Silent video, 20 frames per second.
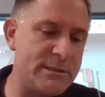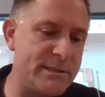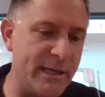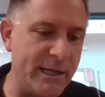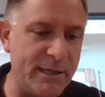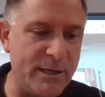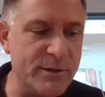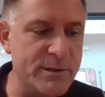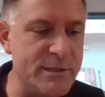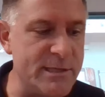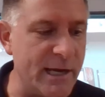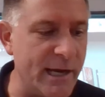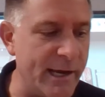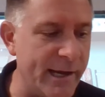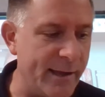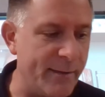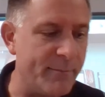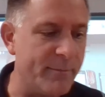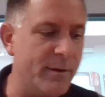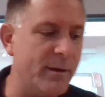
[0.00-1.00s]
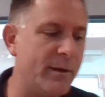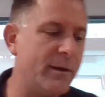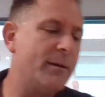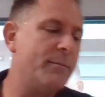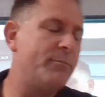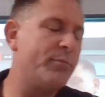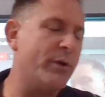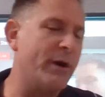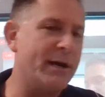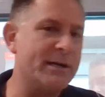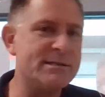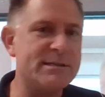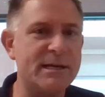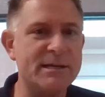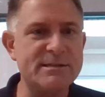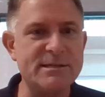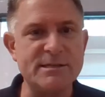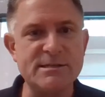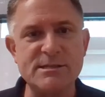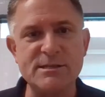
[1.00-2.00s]
take your time,
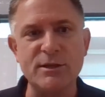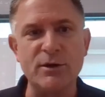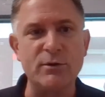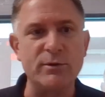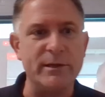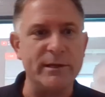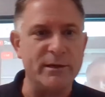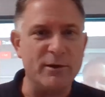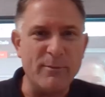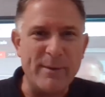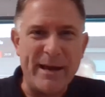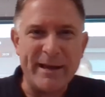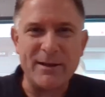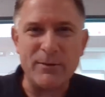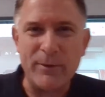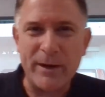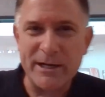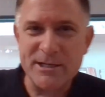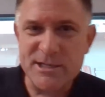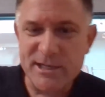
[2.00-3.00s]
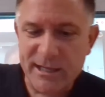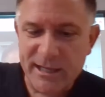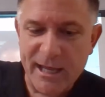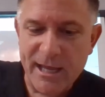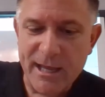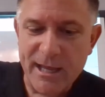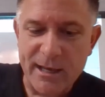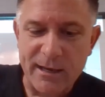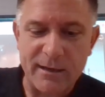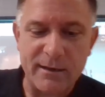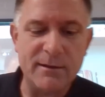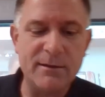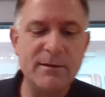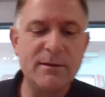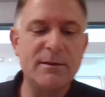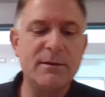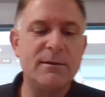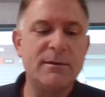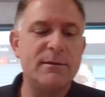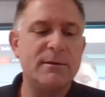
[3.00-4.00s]
process it slowly, go back and watch it again.
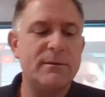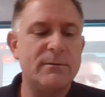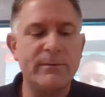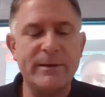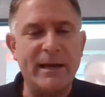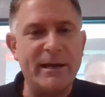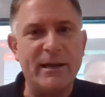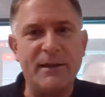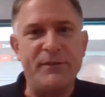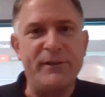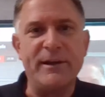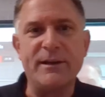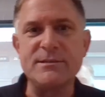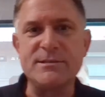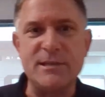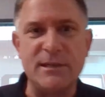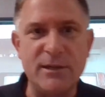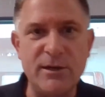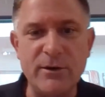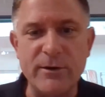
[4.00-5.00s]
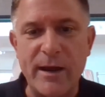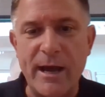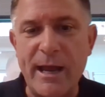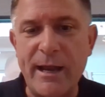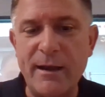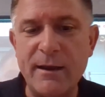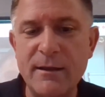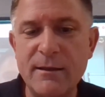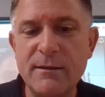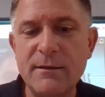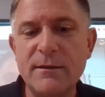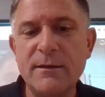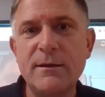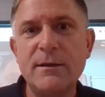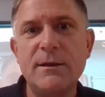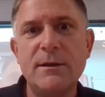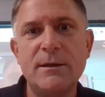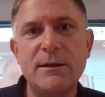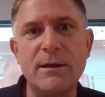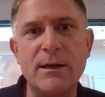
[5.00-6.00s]
We got nothing else to do, right?
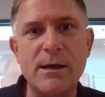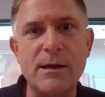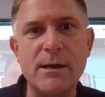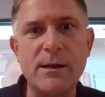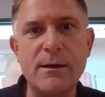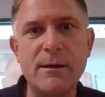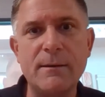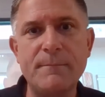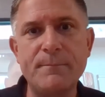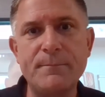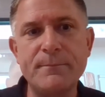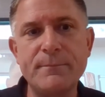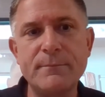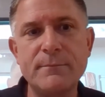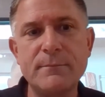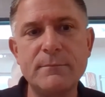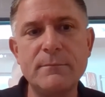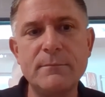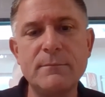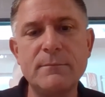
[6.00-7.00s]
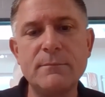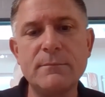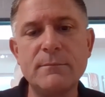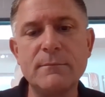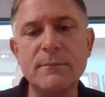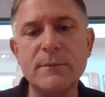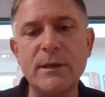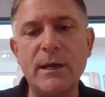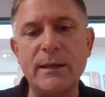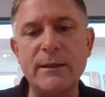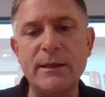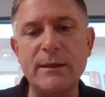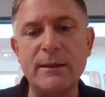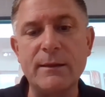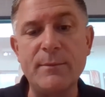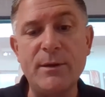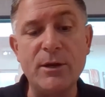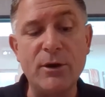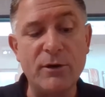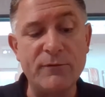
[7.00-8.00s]
Um, and then
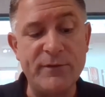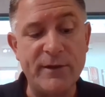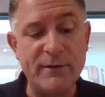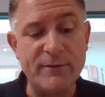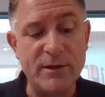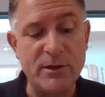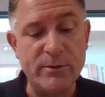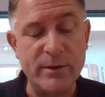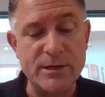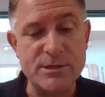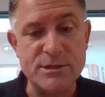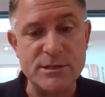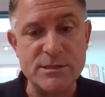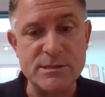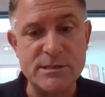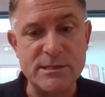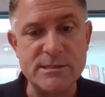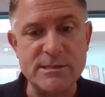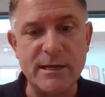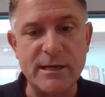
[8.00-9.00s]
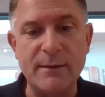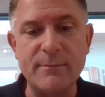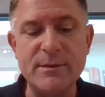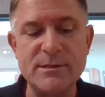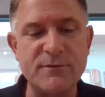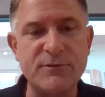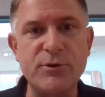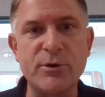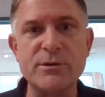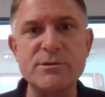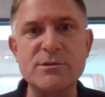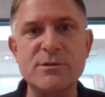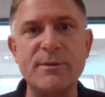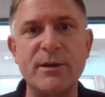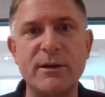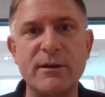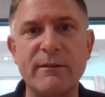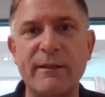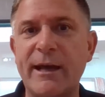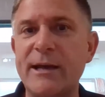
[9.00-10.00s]
let me know if you have any questions. The assignments, of course, will
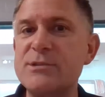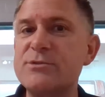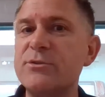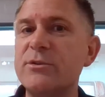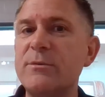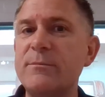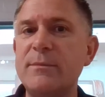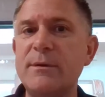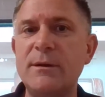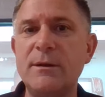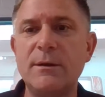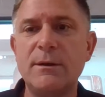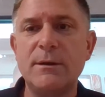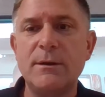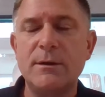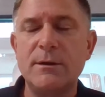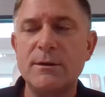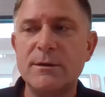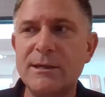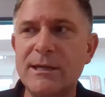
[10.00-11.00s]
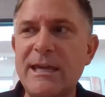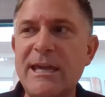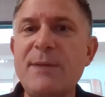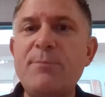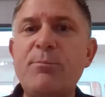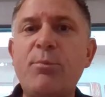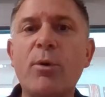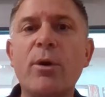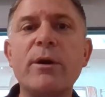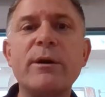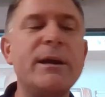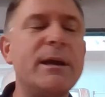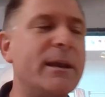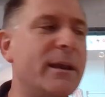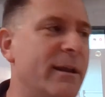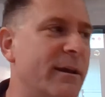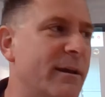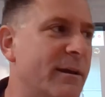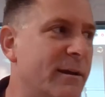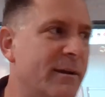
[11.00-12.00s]
be on Classroom. Keep
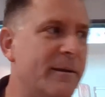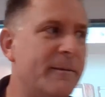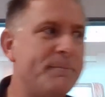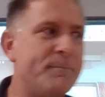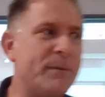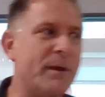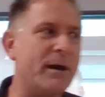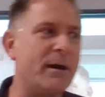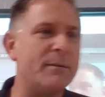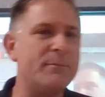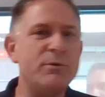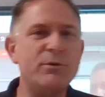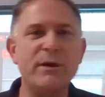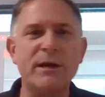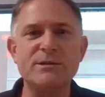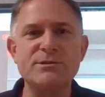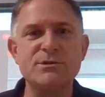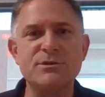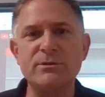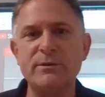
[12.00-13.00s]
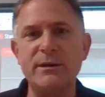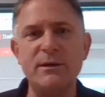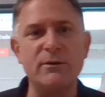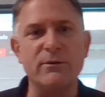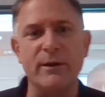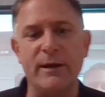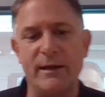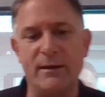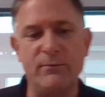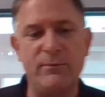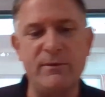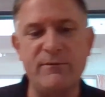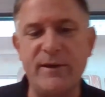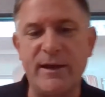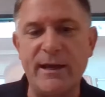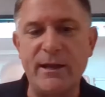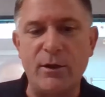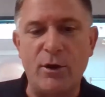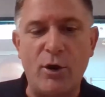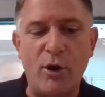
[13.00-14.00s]
working. Um, you guys are doing great. We've
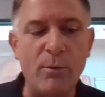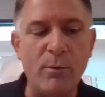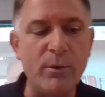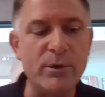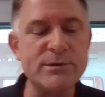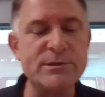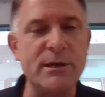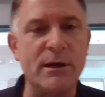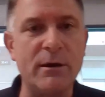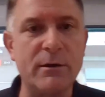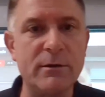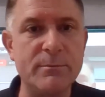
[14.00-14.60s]
had almost